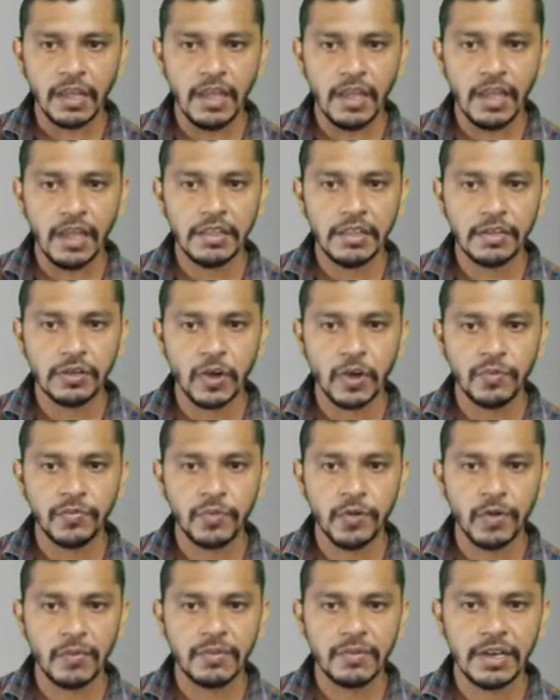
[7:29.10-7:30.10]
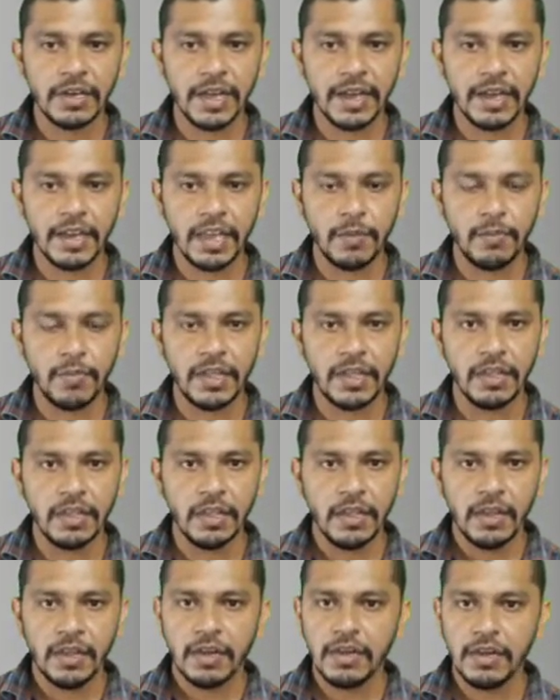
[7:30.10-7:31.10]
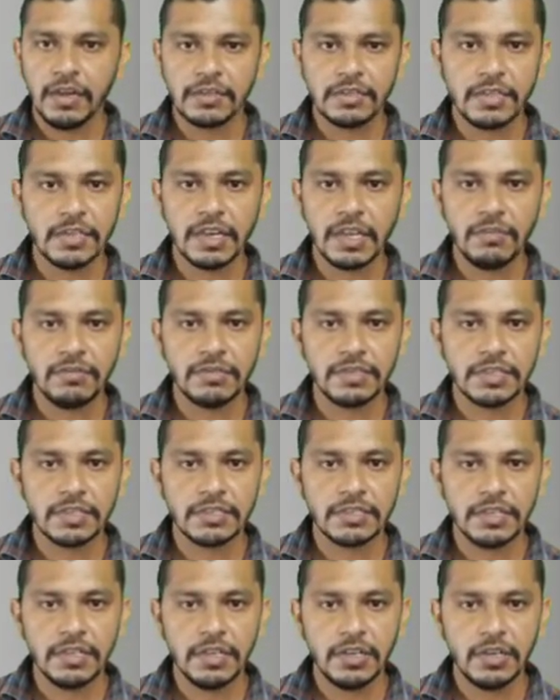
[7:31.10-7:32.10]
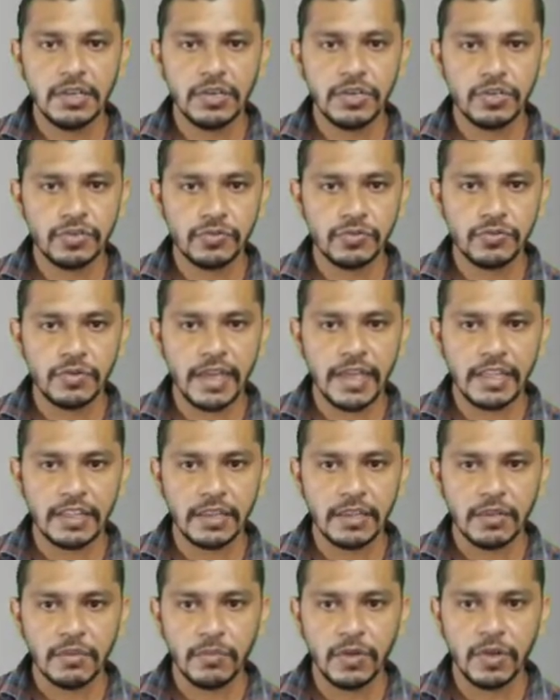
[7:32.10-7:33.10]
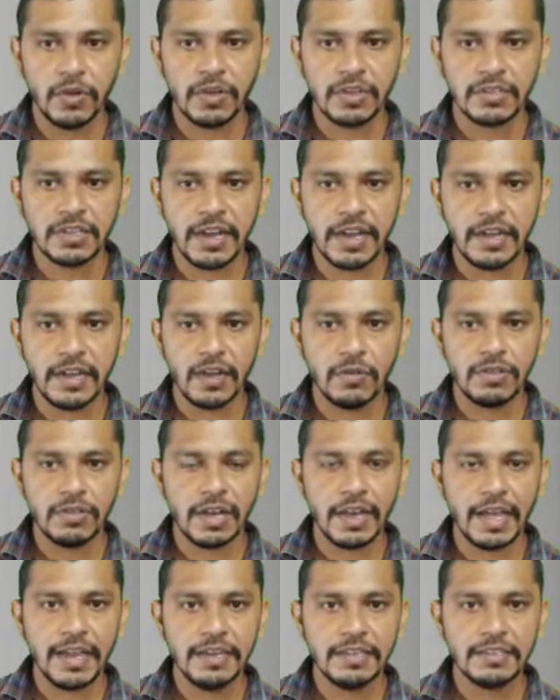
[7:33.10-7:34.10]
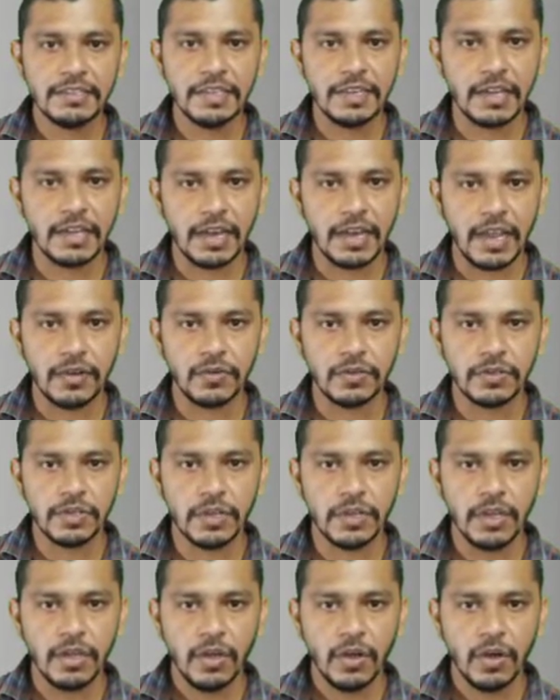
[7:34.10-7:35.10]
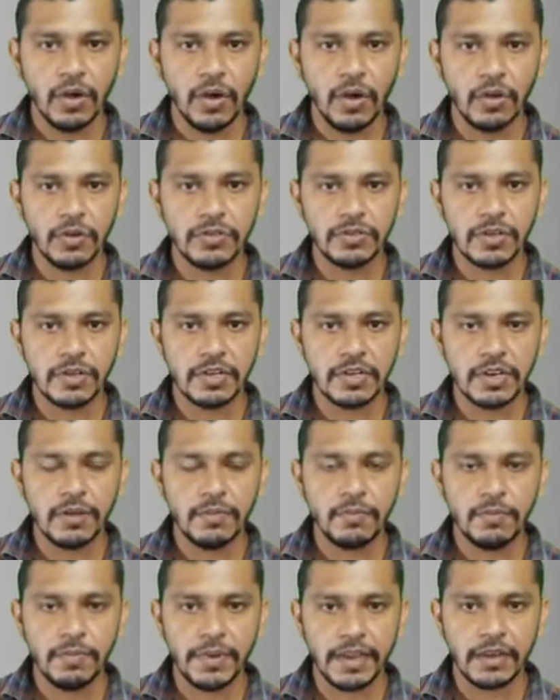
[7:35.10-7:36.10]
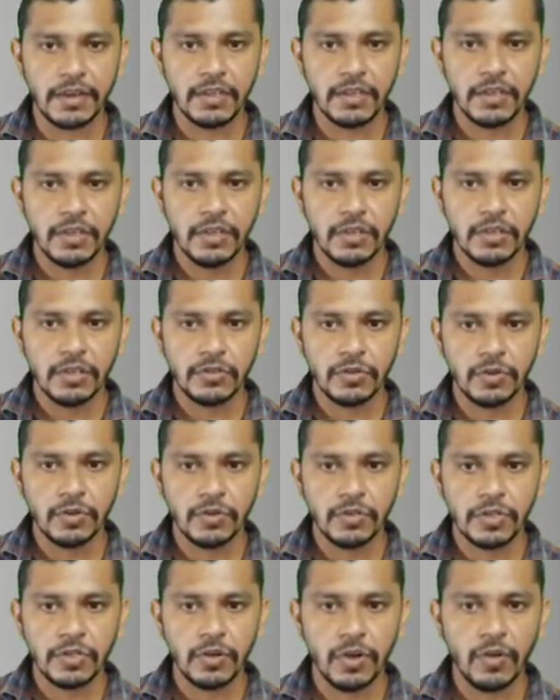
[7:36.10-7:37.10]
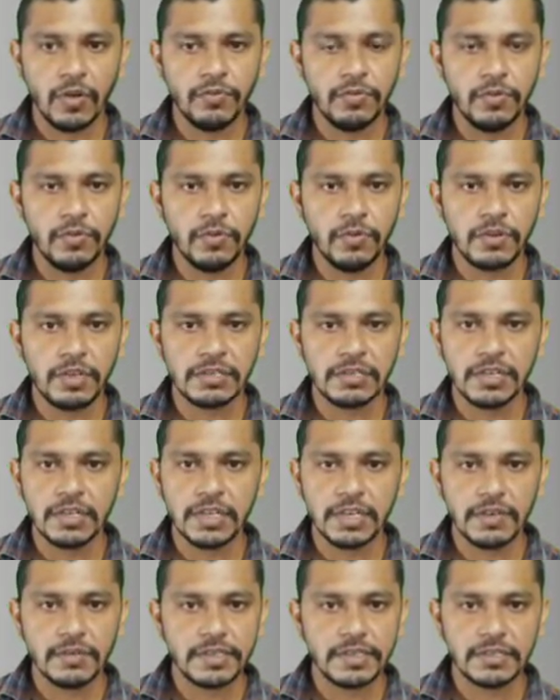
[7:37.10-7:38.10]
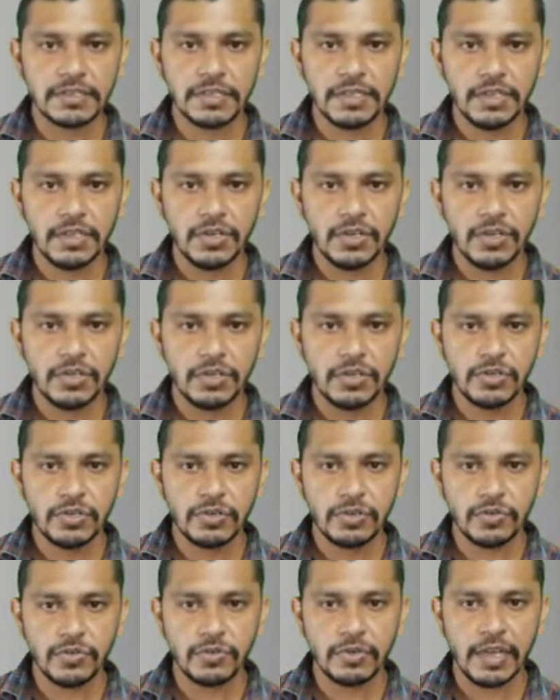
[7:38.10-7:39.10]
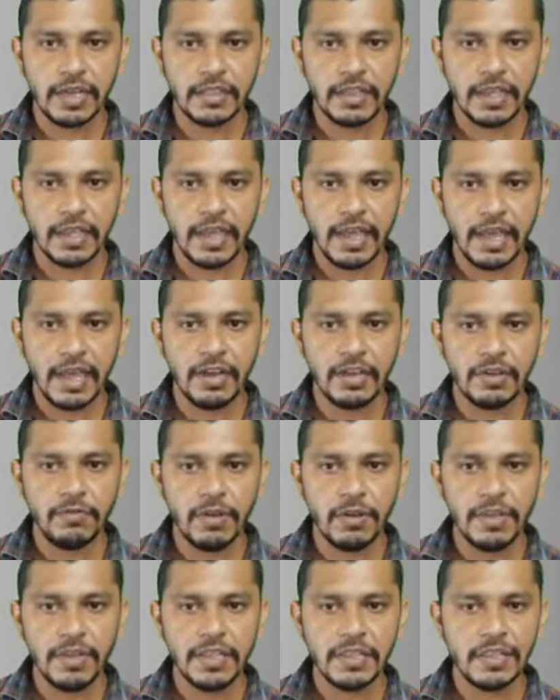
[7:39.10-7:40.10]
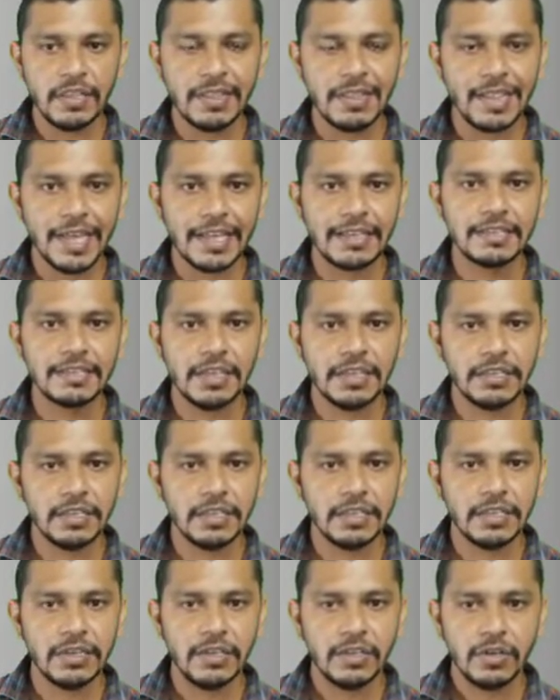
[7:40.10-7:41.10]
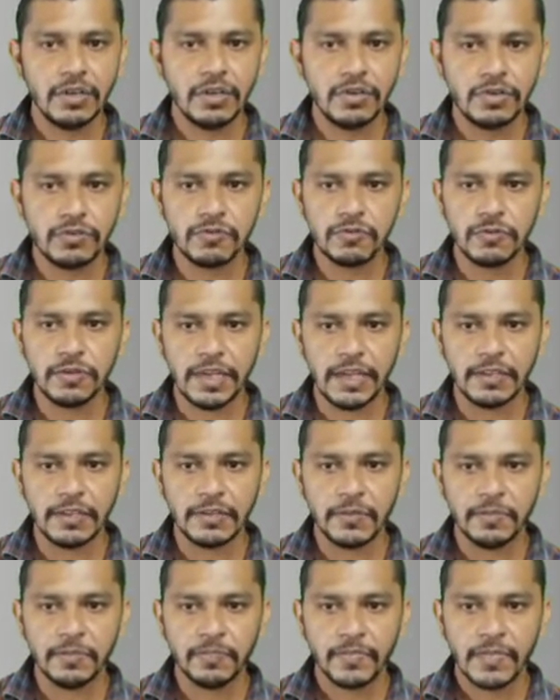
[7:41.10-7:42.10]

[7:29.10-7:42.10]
And the top view of the line AB doesn't give us the true length, because right now the line is inclined to the horizontal plane. So the top view doesn't give us the true length, and it will be less than the true length.